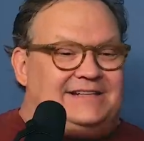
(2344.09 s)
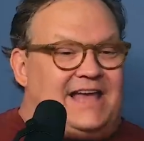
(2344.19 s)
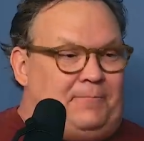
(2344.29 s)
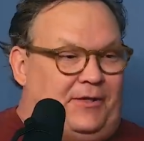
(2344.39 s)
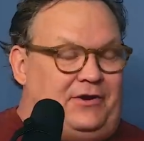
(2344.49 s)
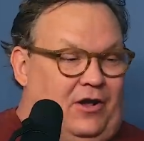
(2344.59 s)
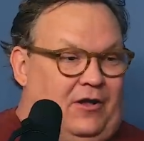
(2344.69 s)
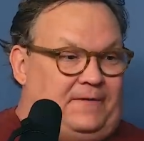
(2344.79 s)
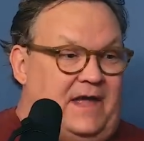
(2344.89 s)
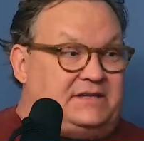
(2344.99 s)
I played
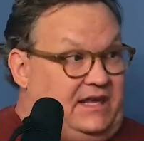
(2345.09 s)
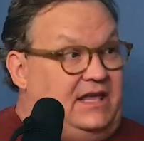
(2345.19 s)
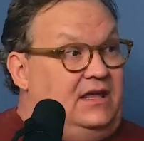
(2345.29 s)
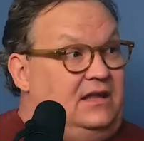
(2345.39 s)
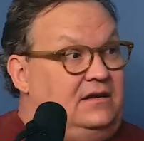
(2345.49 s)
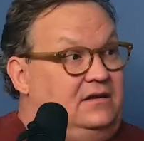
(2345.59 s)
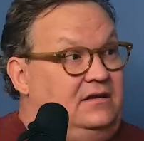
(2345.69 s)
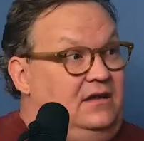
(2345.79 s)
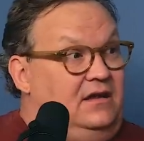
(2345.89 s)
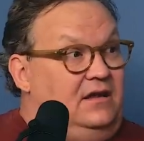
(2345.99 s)
golf as a kid,
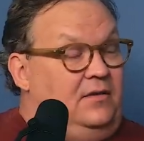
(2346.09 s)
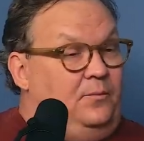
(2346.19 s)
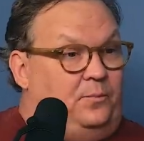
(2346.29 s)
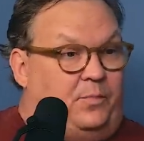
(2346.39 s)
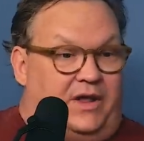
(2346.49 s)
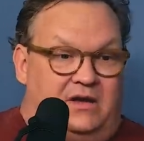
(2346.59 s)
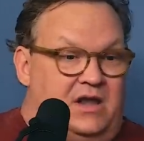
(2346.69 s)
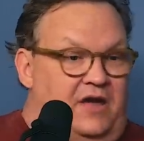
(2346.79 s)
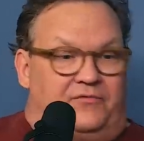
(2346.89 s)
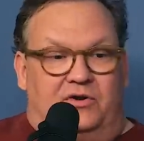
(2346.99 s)
but
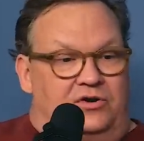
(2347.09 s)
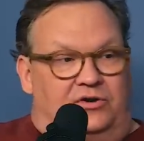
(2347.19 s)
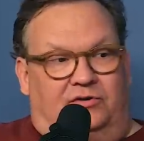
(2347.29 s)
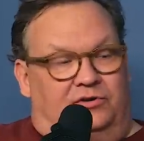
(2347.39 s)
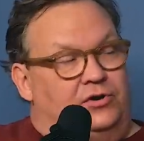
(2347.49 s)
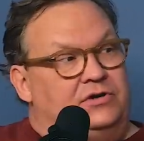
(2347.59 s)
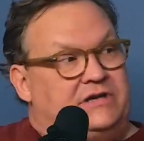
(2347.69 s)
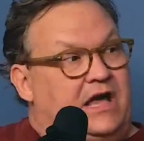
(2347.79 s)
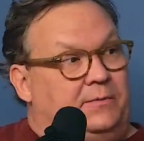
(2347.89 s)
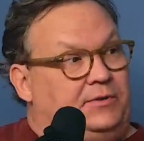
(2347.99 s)
never
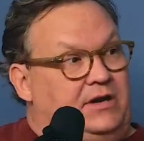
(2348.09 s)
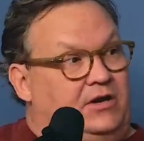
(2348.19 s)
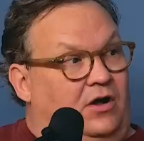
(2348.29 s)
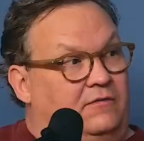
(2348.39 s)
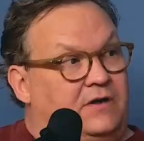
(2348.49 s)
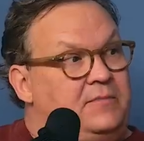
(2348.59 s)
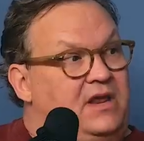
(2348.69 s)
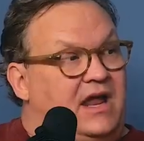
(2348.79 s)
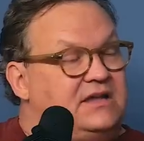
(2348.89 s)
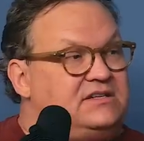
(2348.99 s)
learned how to play golf. I
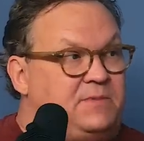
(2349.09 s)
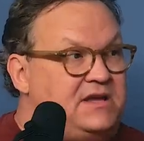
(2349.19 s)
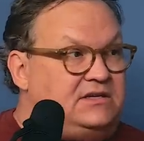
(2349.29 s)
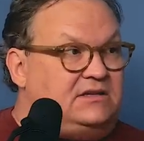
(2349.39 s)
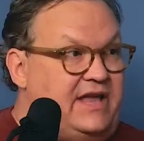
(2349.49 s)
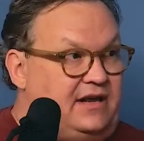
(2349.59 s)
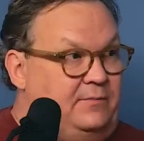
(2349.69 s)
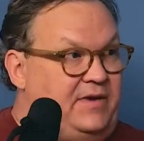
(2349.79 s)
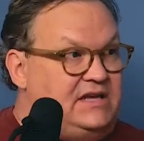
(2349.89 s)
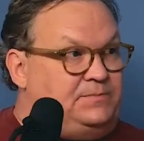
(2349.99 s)
mean, I just basically had
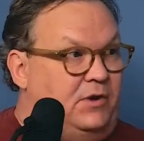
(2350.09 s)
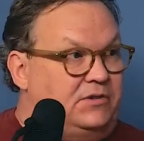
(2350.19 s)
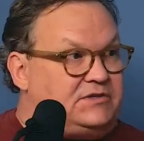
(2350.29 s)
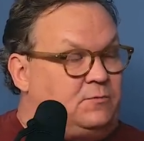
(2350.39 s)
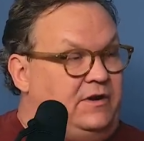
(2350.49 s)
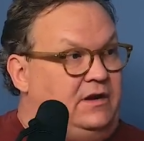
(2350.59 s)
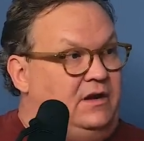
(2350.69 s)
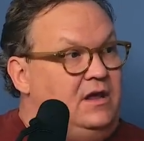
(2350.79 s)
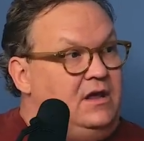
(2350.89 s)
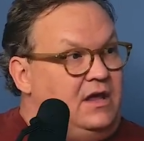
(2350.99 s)
a baseball
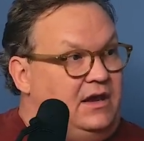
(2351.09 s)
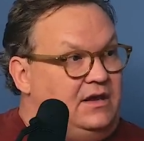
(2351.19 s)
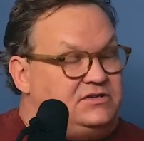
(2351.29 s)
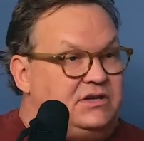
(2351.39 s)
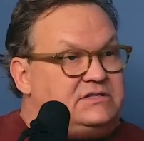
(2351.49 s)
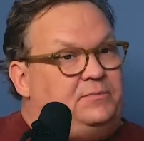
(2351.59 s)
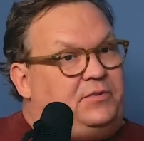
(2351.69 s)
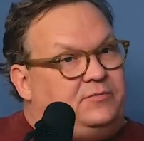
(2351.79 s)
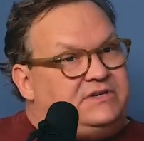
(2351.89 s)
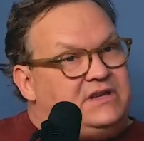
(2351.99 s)
swing and adjusted,
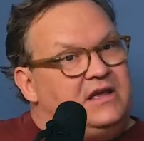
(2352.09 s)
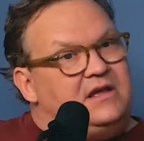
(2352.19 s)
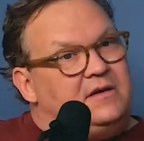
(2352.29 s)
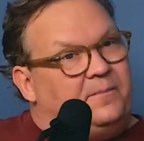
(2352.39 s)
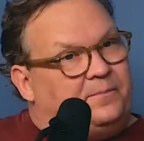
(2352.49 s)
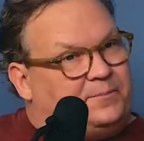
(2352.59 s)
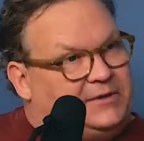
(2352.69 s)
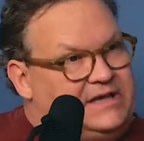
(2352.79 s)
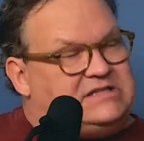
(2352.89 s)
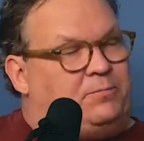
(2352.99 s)
but
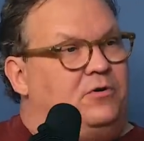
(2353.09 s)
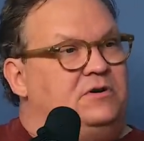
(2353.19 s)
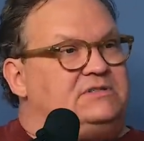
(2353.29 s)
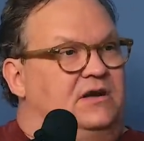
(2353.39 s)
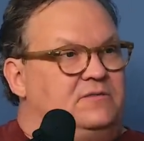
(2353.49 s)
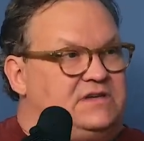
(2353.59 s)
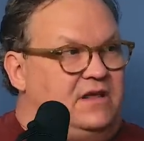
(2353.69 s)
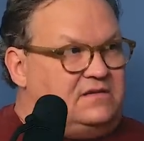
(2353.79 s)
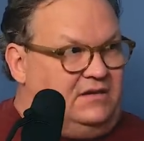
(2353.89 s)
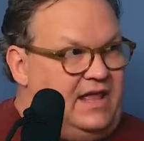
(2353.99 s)
played sports and was
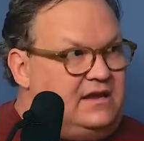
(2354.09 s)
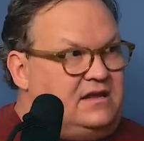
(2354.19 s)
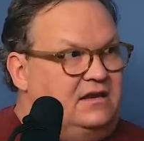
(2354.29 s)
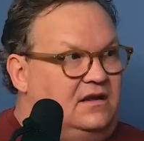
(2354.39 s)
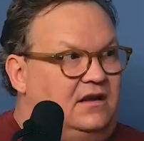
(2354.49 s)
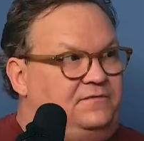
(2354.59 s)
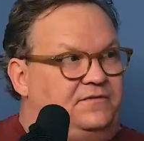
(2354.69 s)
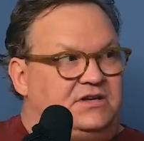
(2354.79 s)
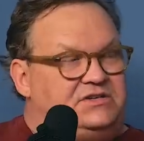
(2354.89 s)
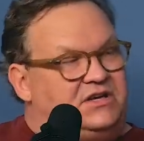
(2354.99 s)
athletic enough
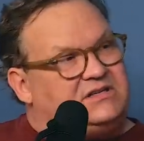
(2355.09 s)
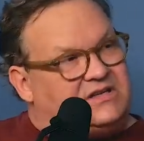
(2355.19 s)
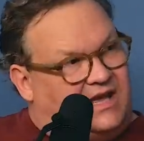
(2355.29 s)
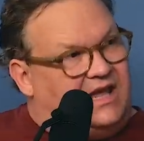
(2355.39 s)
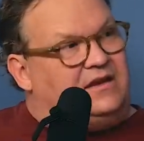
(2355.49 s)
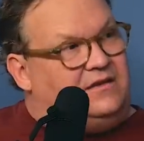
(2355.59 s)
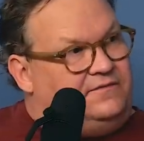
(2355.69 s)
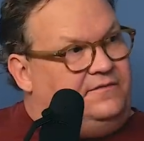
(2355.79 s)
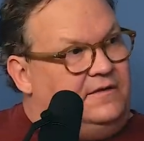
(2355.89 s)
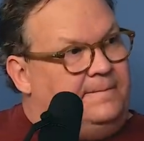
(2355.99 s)
to just kind
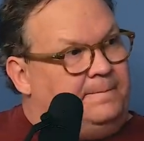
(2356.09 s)
of,